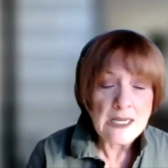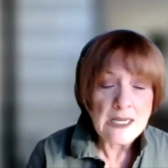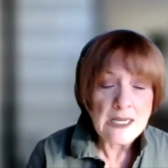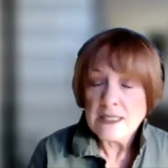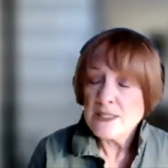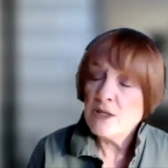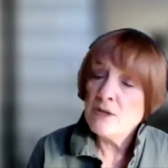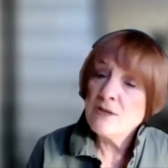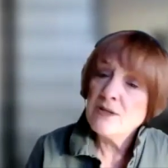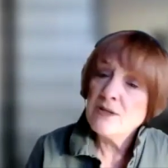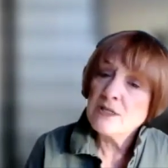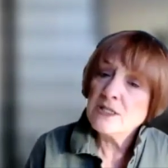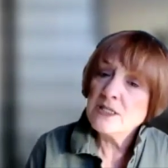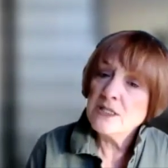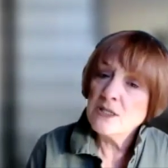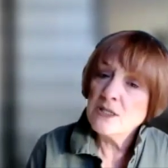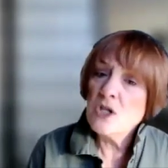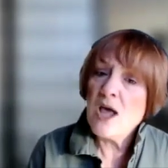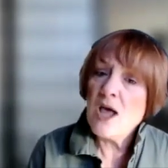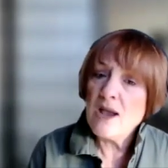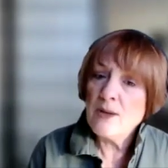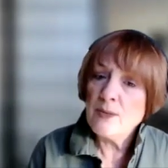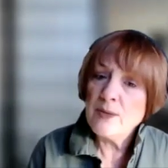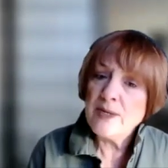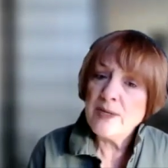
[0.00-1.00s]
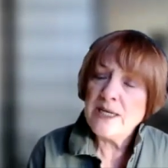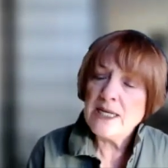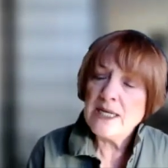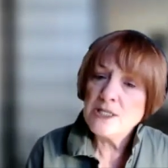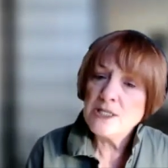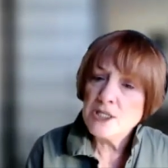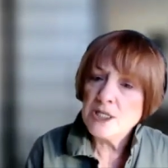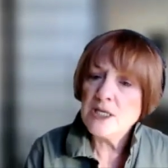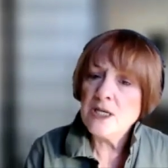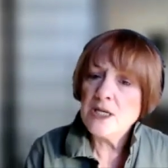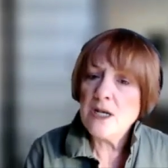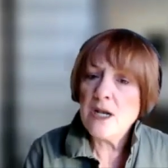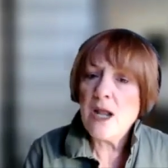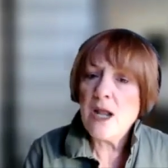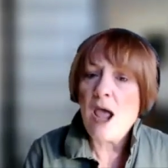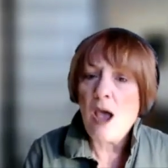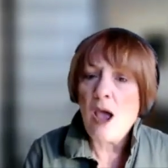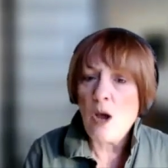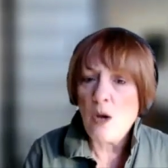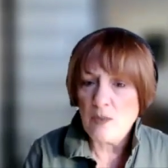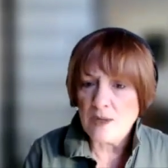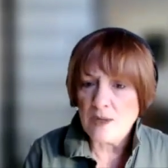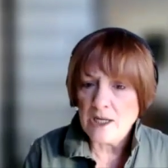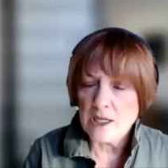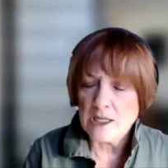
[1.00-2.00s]
So there's a lot we need to
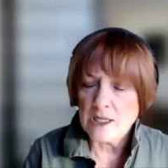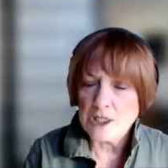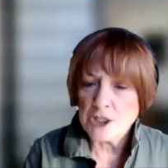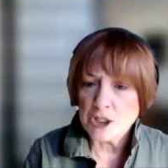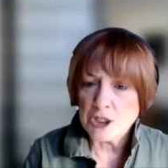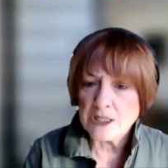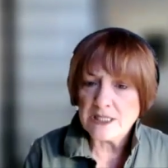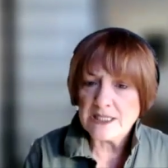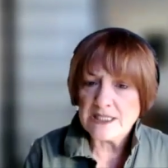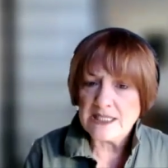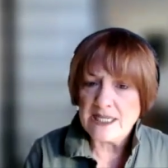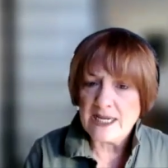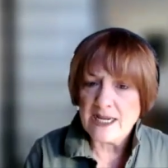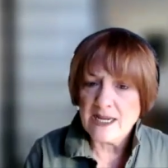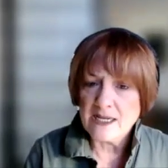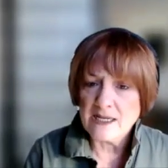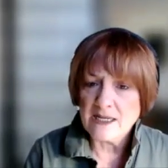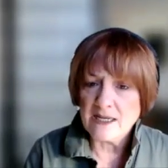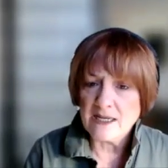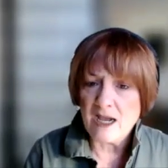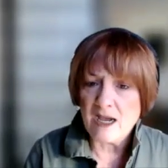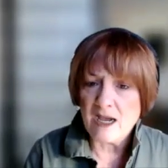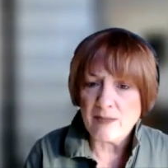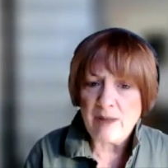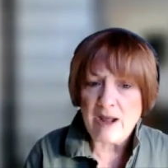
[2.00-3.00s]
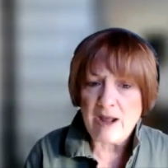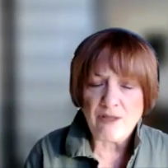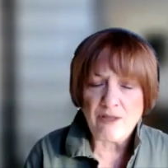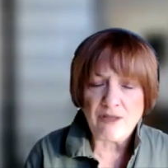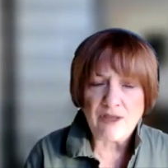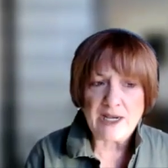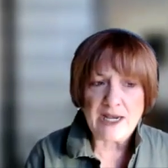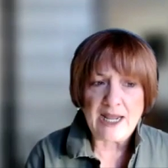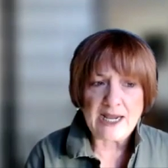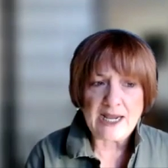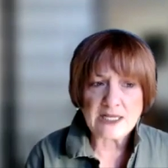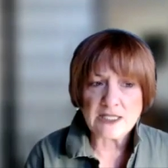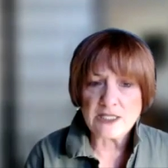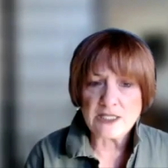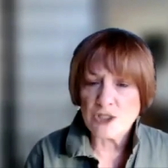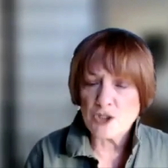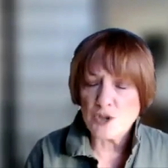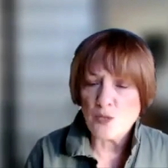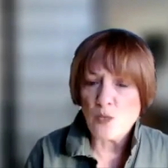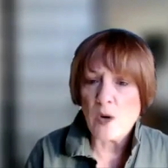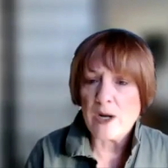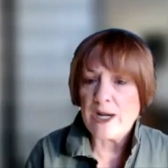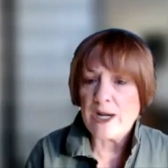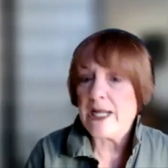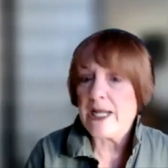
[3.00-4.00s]
know and understand about the next
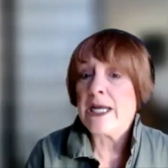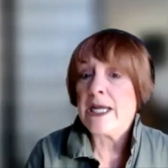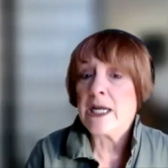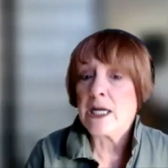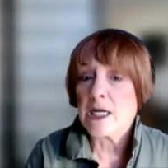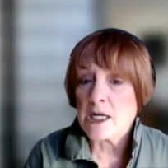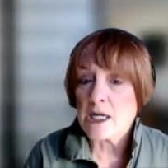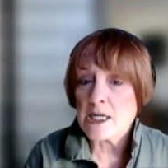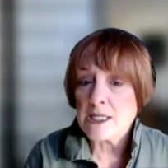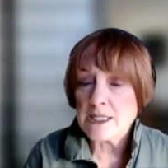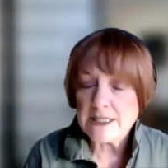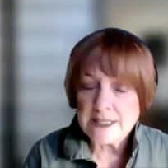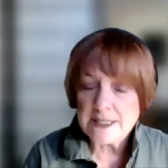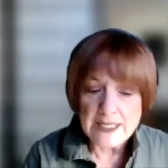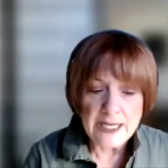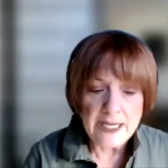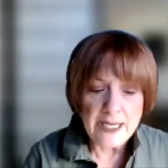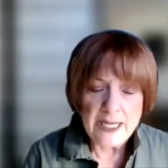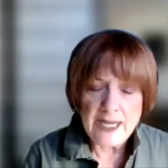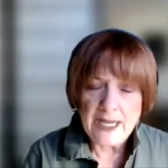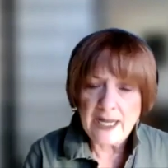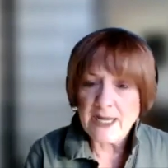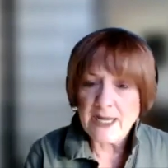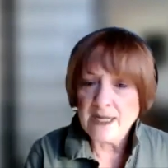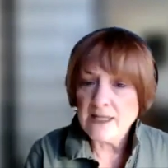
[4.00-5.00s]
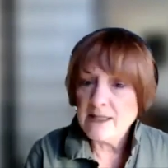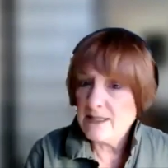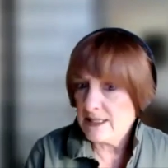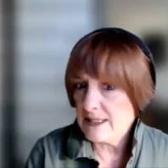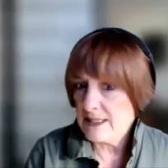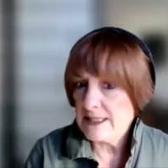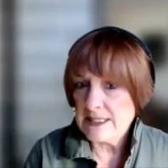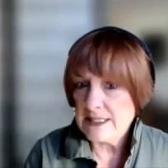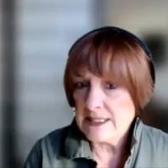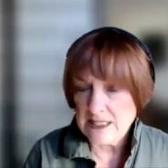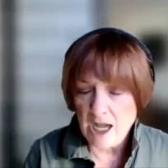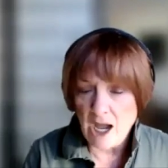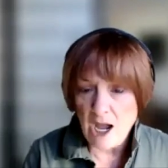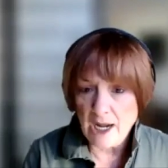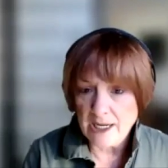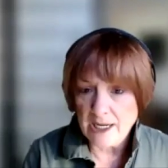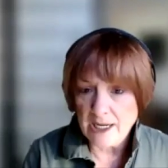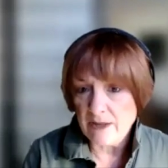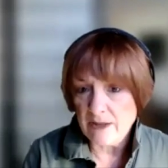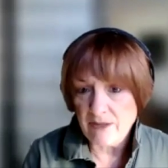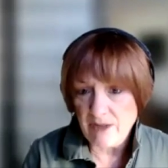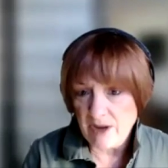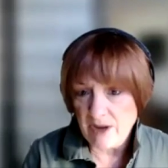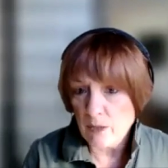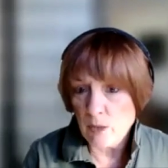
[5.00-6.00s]
20 years in this
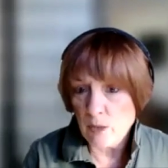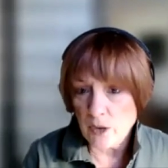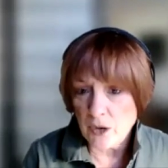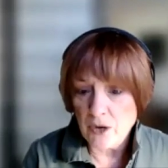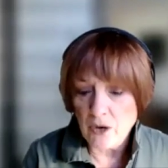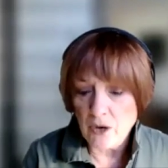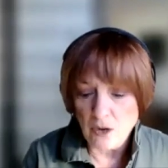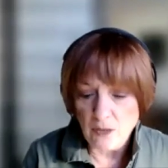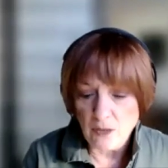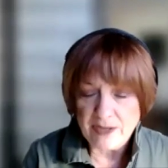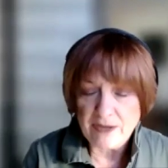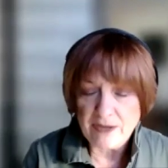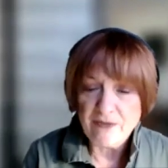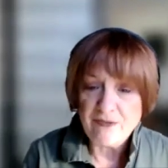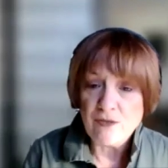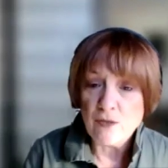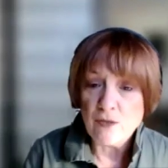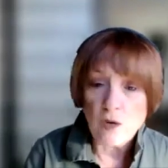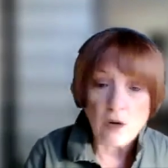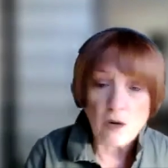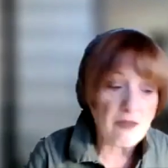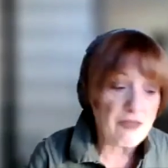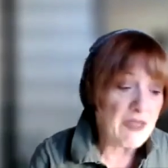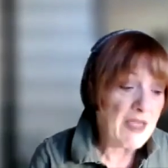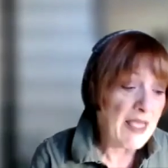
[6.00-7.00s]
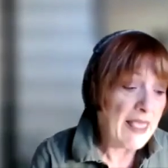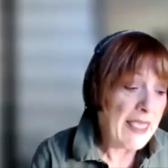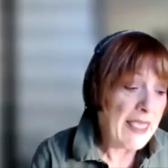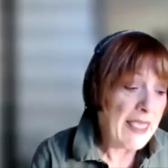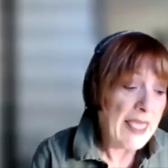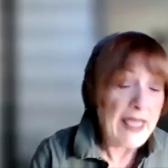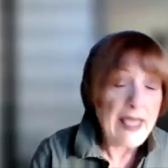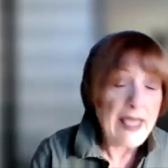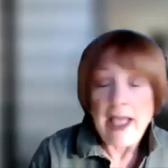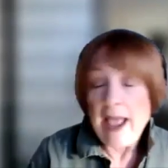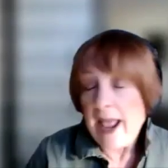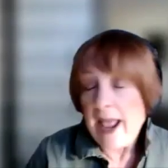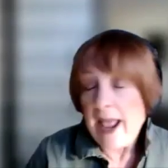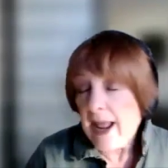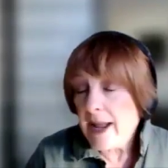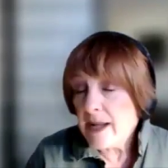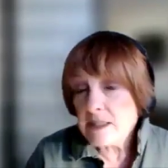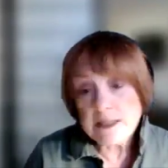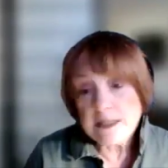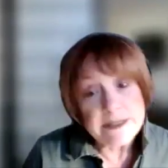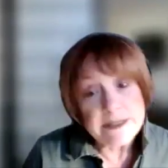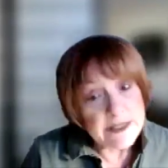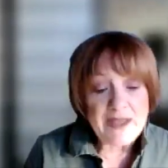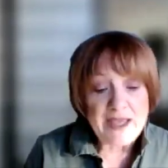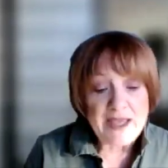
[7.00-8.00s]
saga that we're going forth.
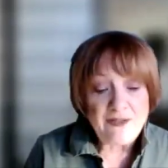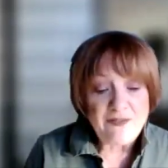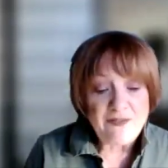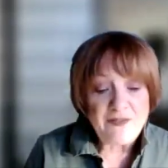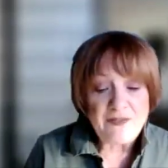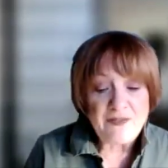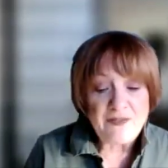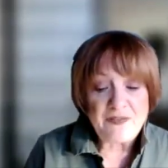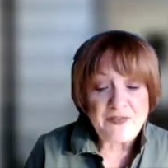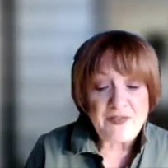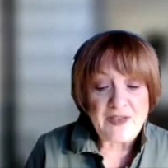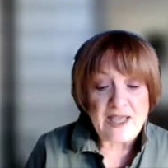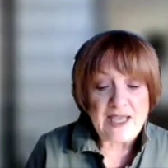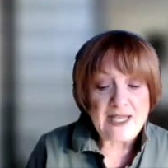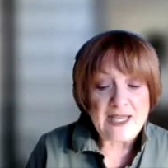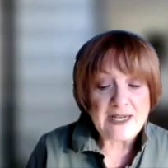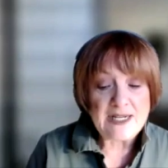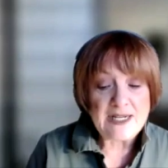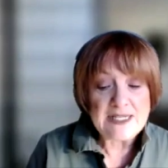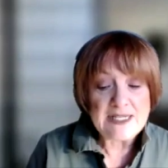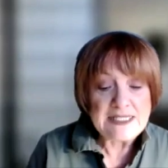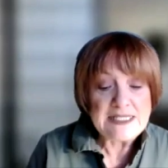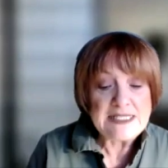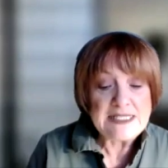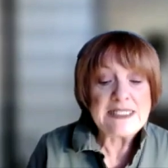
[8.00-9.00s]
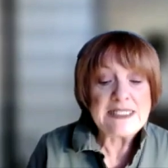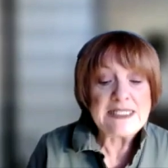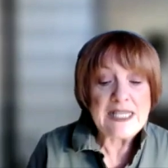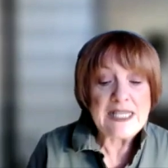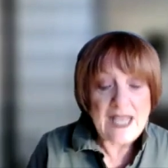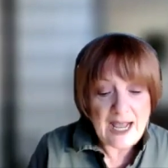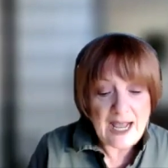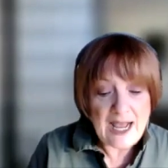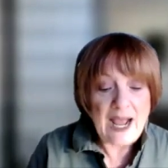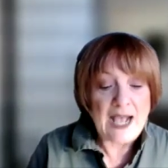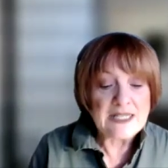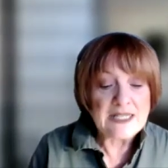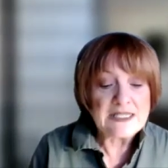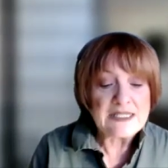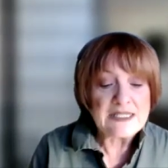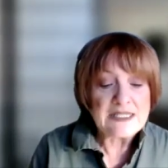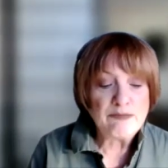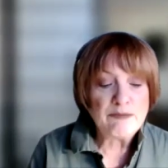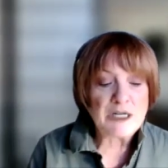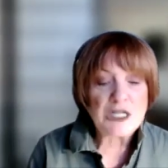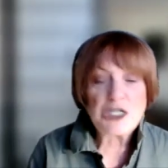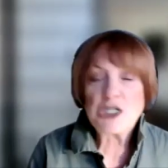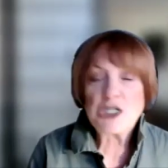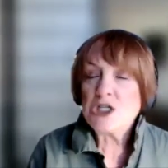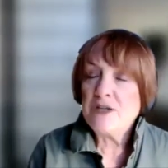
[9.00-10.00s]
And if it is as
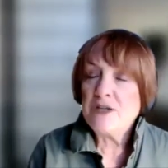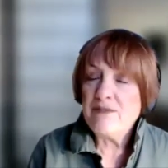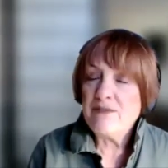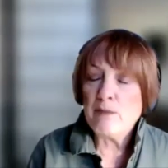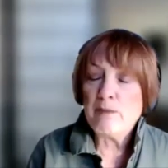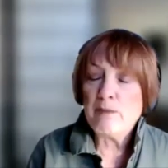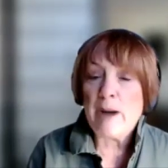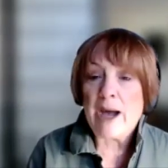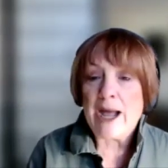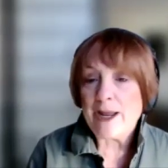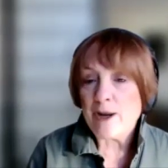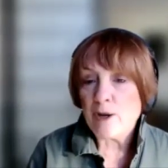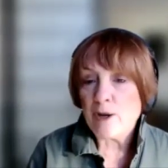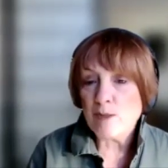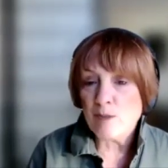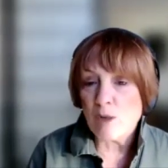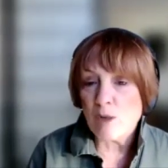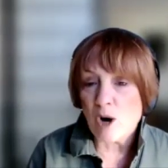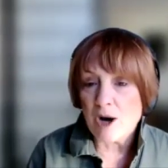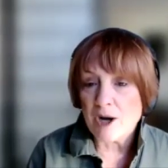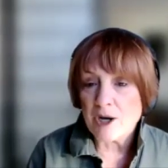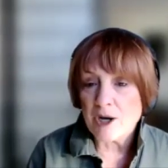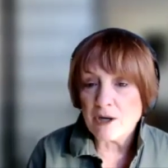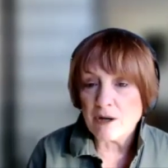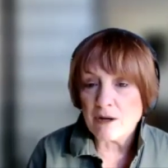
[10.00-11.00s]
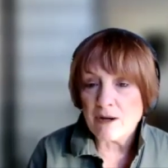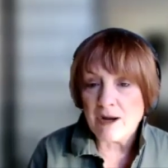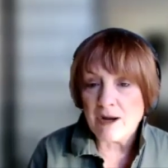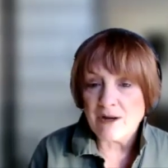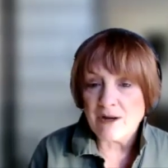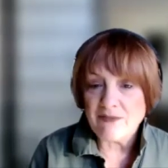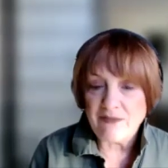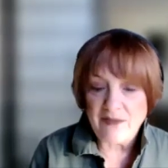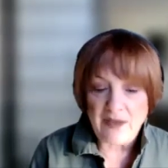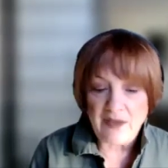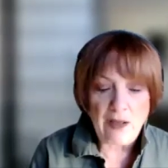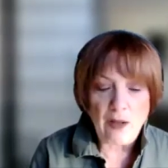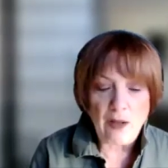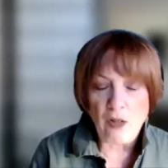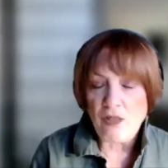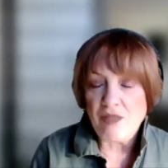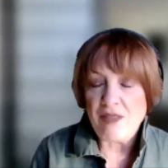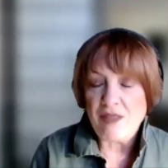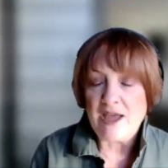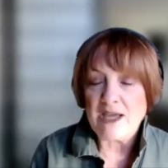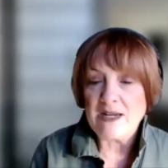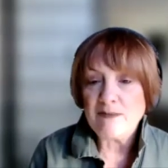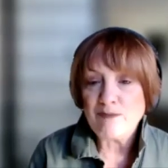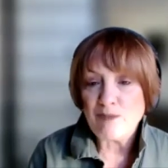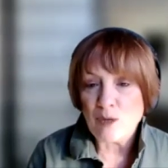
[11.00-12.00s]
much of a biomarker of a health
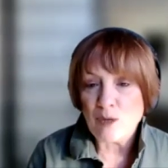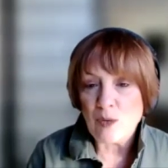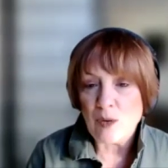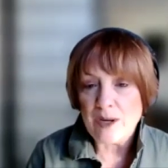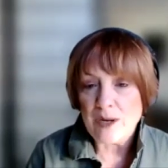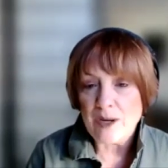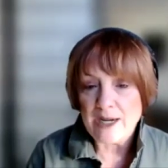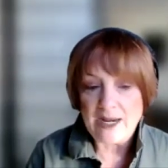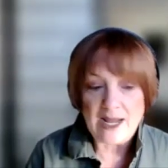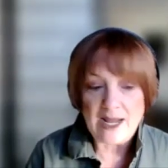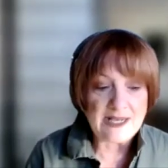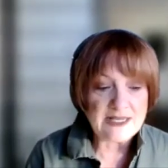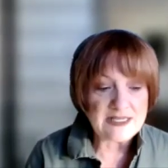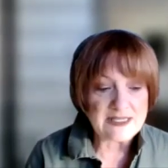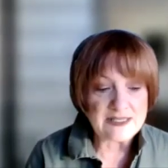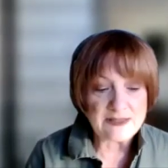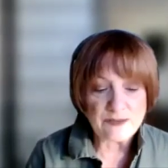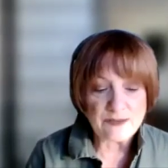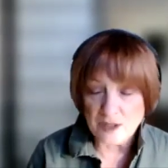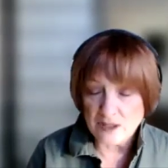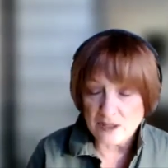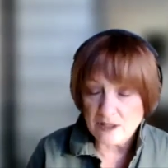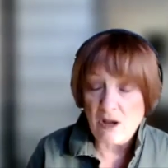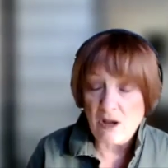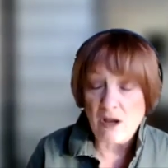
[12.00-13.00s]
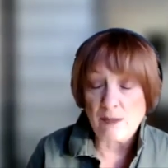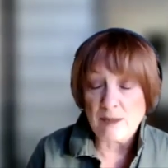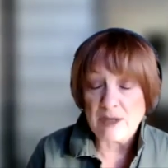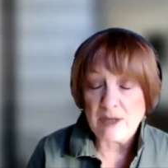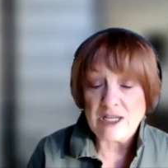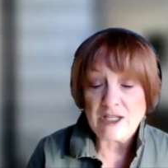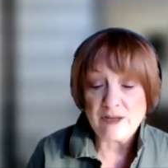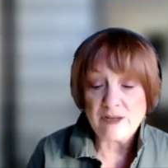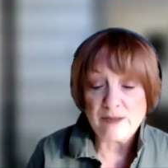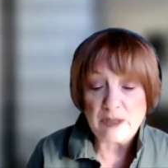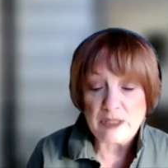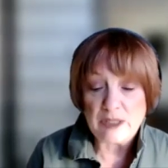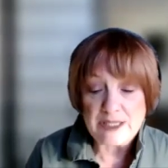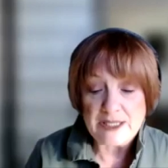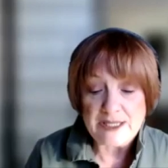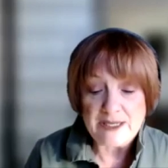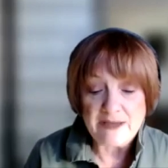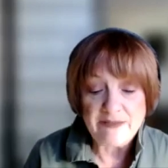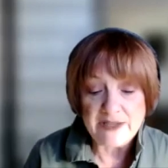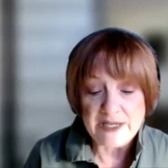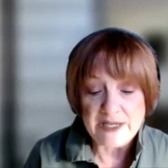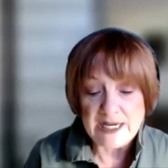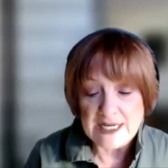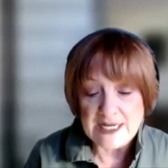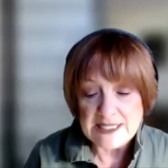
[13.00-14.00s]
endpoint as we're coming to
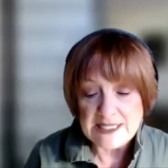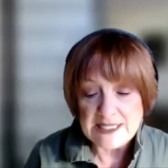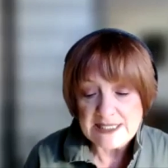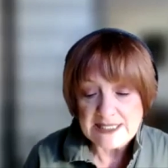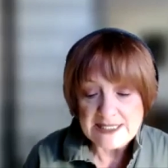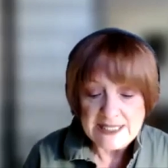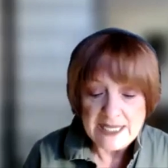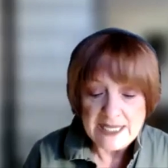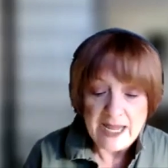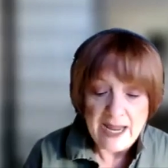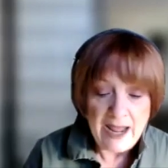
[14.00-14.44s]
believe it is,